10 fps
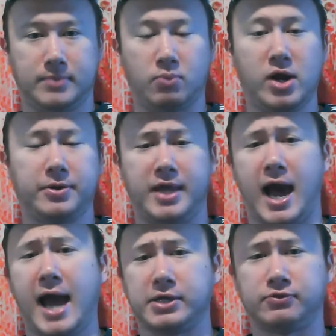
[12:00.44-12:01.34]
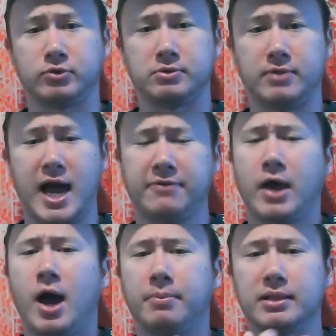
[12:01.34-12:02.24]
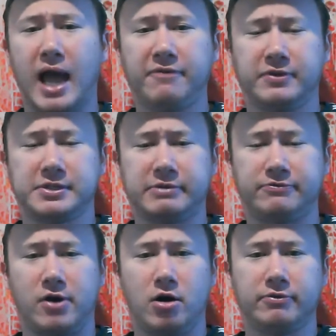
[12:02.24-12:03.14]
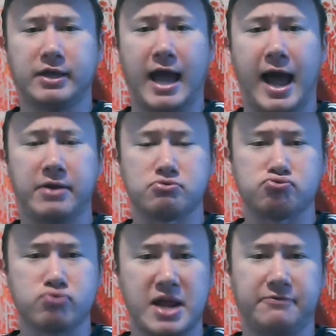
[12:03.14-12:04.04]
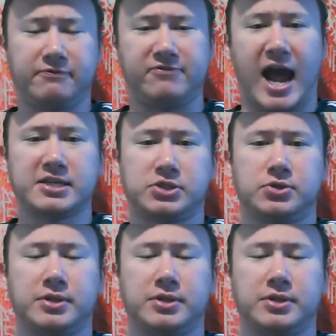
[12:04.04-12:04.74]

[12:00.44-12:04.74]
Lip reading: We are the highest form of life, but life is evolving at a rate faster